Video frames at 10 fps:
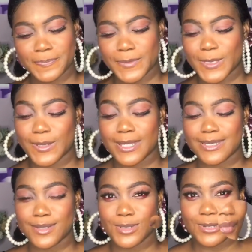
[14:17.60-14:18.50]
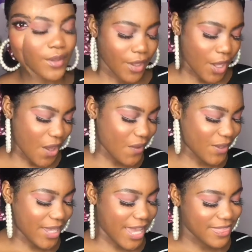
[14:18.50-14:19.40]
So yes, that's true. Okay,
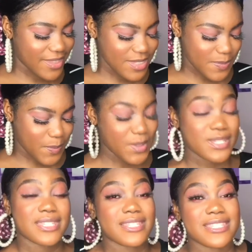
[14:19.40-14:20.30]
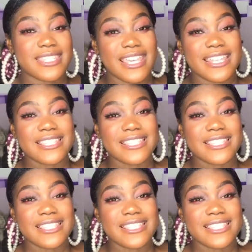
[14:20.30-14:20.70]
and this person says,